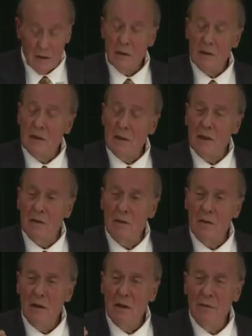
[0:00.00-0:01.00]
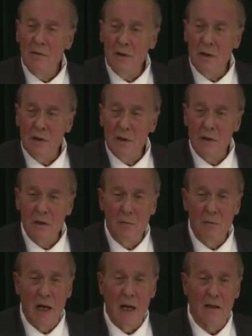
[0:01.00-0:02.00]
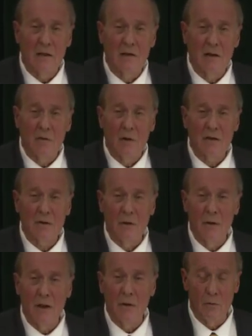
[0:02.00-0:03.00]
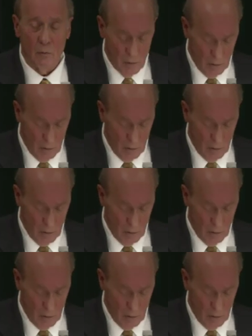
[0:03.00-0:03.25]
consider if this is a man, si questo è un